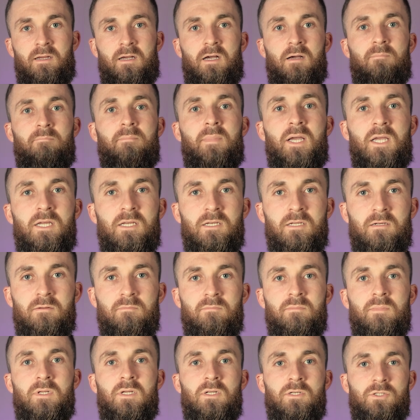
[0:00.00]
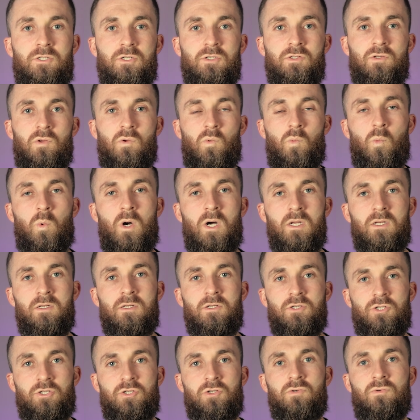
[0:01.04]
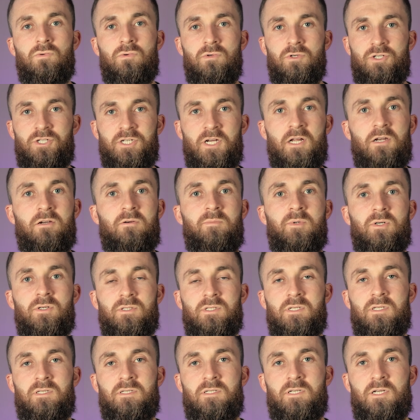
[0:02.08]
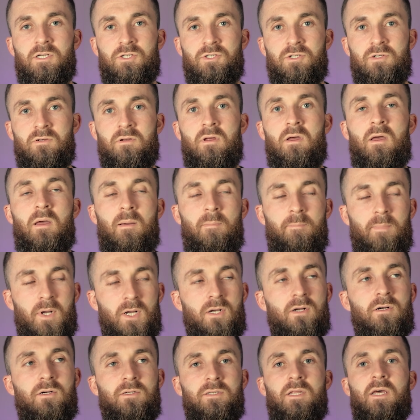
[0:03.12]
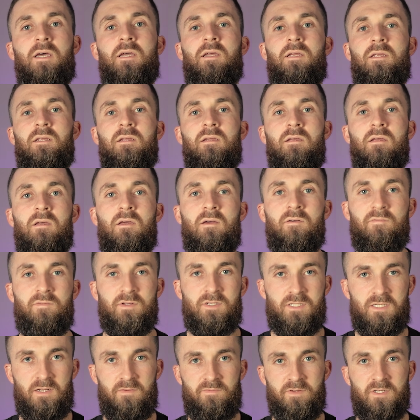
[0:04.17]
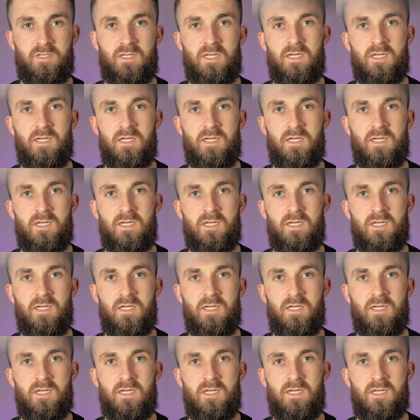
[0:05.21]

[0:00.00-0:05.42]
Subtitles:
and made him just do one short shadowboxing session per day for 7